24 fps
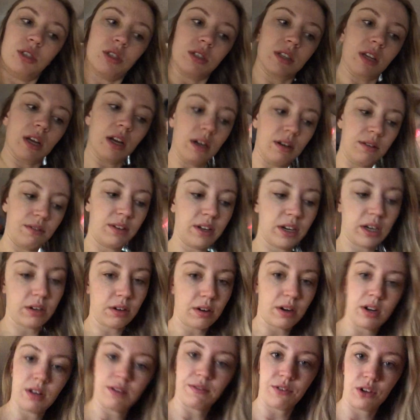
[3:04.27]
just kind of getting
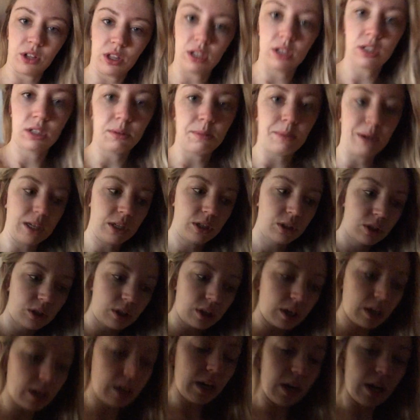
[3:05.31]
ready for the
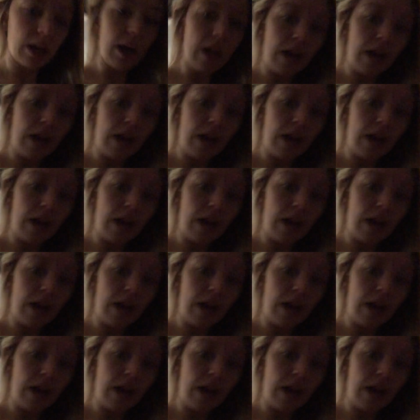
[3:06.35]
semester.